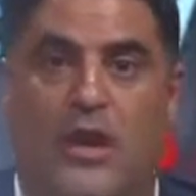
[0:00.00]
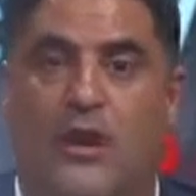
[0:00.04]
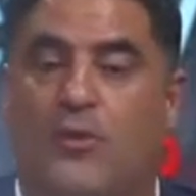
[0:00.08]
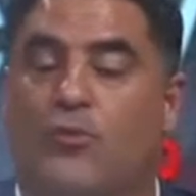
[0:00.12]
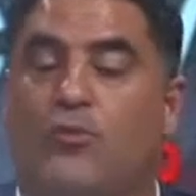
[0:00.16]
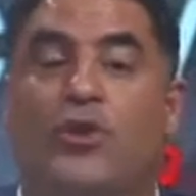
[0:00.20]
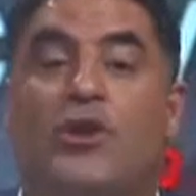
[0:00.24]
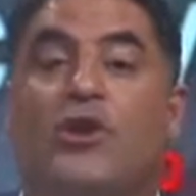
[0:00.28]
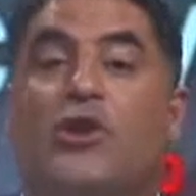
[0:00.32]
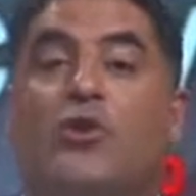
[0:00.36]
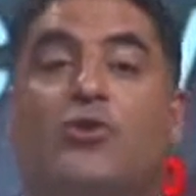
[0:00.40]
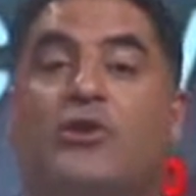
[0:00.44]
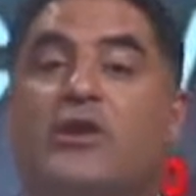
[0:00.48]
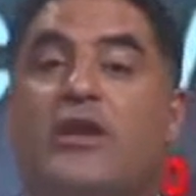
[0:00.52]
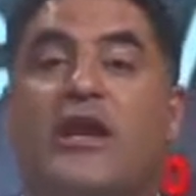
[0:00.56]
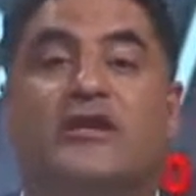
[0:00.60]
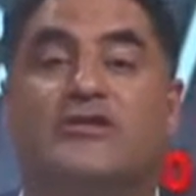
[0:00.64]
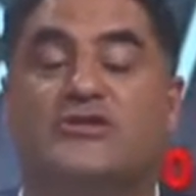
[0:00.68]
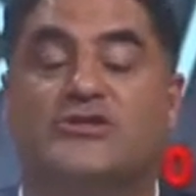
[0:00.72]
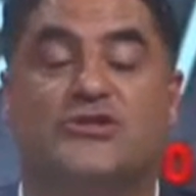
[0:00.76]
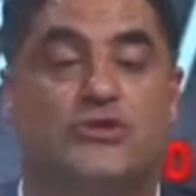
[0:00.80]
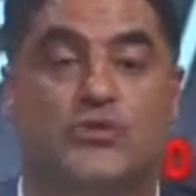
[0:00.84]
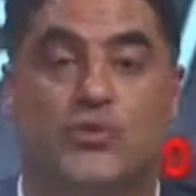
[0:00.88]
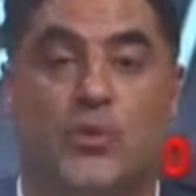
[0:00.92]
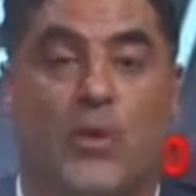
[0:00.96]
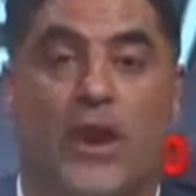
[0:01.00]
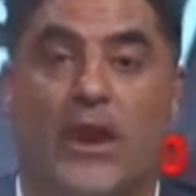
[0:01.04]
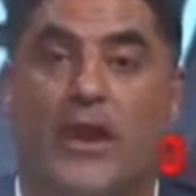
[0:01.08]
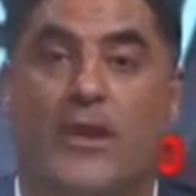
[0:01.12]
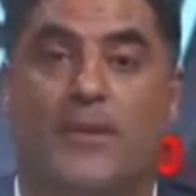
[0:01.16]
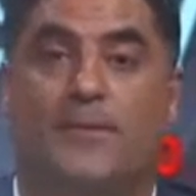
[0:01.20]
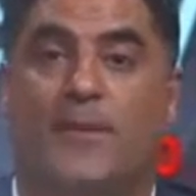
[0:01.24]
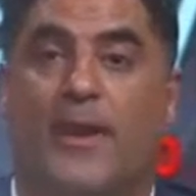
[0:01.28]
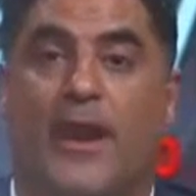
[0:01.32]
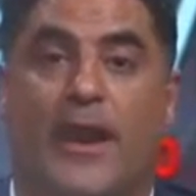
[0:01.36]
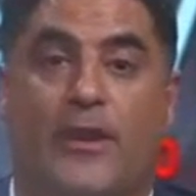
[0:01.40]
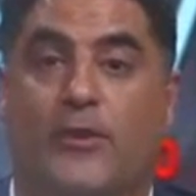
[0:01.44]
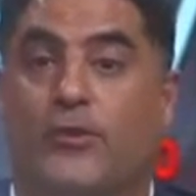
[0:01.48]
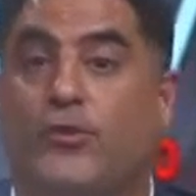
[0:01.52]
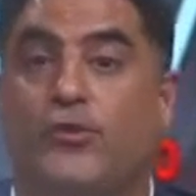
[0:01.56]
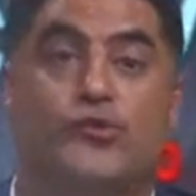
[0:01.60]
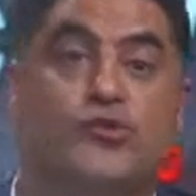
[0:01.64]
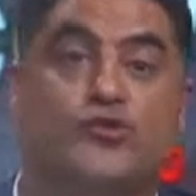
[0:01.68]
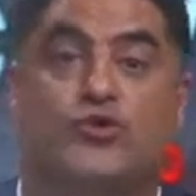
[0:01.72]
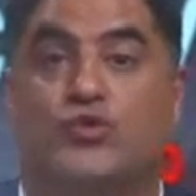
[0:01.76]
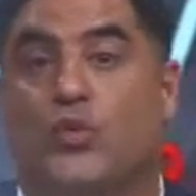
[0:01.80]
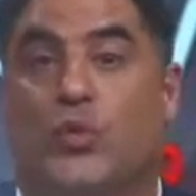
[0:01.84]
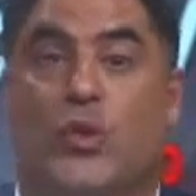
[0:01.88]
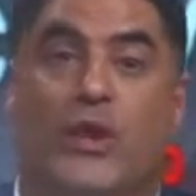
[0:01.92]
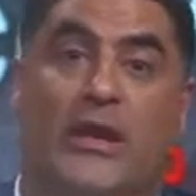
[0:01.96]
and we don't get swayed by
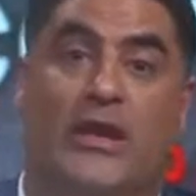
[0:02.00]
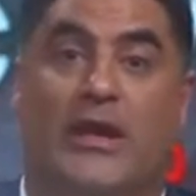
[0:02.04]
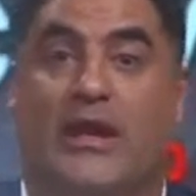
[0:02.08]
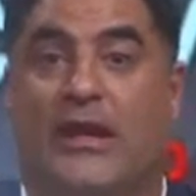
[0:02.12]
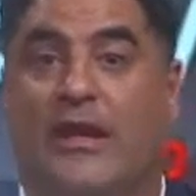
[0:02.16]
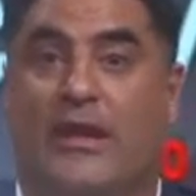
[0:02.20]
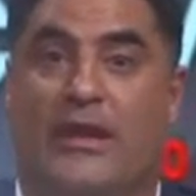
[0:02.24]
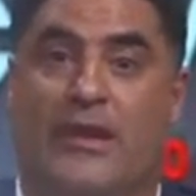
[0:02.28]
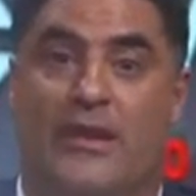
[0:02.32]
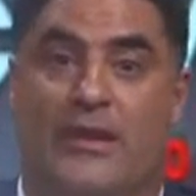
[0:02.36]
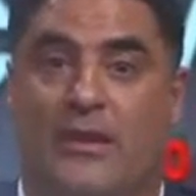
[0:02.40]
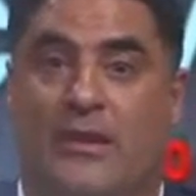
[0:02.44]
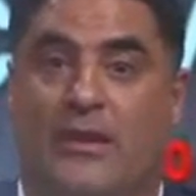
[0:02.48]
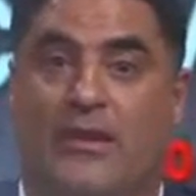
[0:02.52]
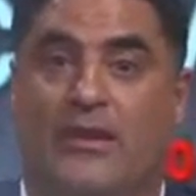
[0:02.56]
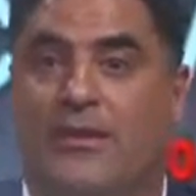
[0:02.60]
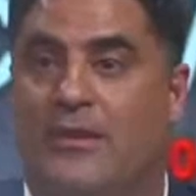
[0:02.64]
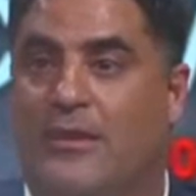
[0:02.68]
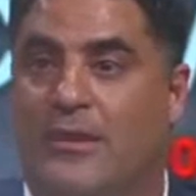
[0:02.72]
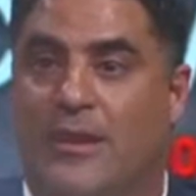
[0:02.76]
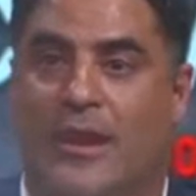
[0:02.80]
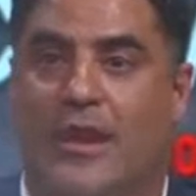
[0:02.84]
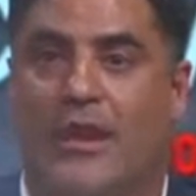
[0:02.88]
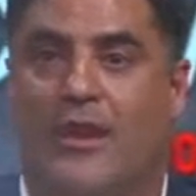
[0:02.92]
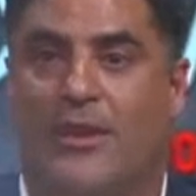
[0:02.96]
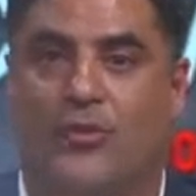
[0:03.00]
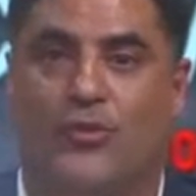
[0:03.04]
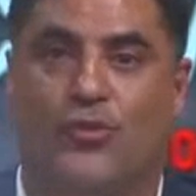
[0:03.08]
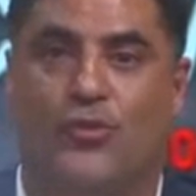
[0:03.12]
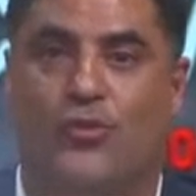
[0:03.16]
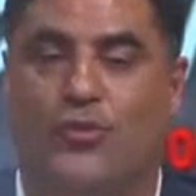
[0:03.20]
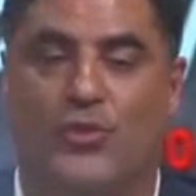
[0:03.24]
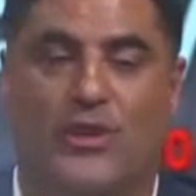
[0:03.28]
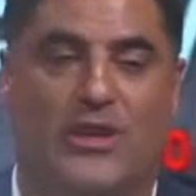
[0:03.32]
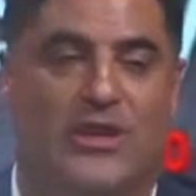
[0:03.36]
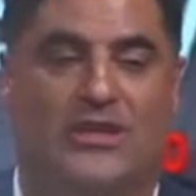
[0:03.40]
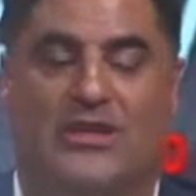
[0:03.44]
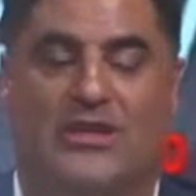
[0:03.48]
who's winning and who